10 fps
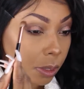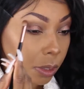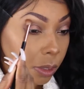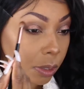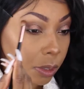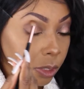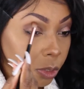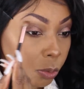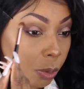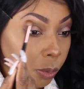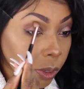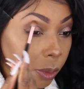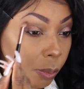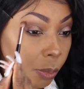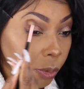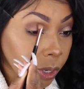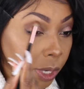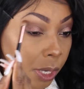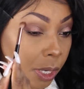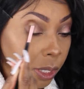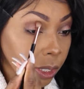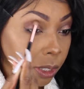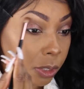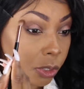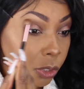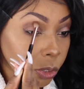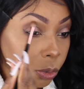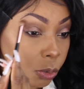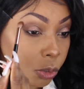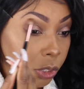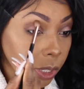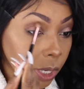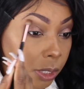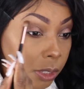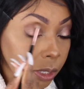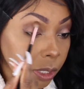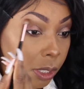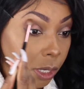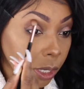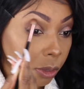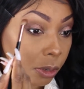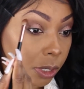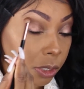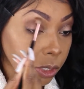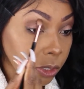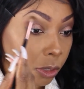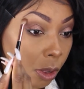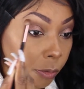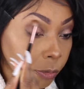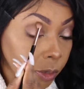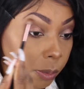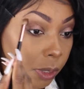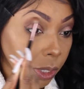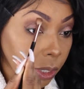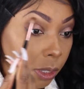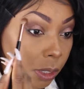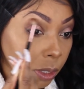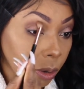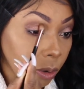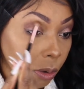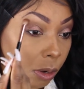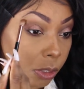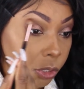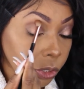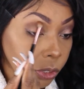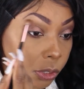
And this is where we're going to bring these two shades together and soften up any harsh